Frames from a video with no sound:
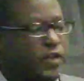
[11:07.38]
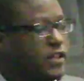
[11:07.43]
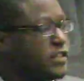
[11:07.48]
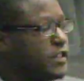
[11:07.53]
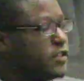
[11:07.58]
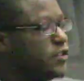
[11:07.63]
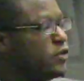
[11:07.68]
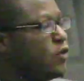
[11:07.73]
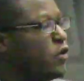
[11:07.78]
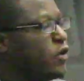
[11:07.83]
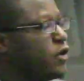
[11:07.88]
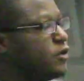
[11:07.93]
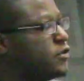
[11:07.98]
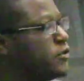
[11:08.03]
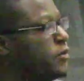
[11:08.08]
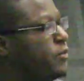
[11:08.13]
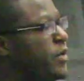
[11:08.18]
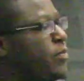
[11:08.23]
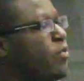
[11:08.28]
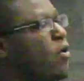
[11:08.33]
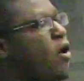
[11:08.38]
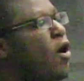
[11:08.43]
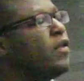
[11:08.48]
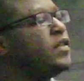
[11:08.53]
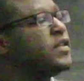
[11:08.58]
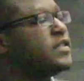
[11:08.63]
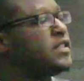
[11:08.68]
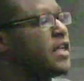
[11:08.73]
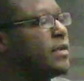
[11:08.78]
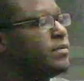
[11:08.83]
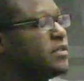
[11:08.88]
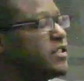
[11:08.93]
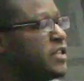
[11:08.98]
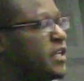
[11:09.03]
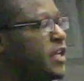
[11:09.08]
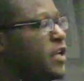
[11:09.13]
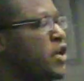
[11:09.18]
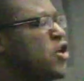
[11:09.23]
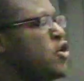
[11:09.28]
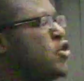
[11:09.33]
visits to be part of the
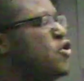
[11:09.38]
subsidy.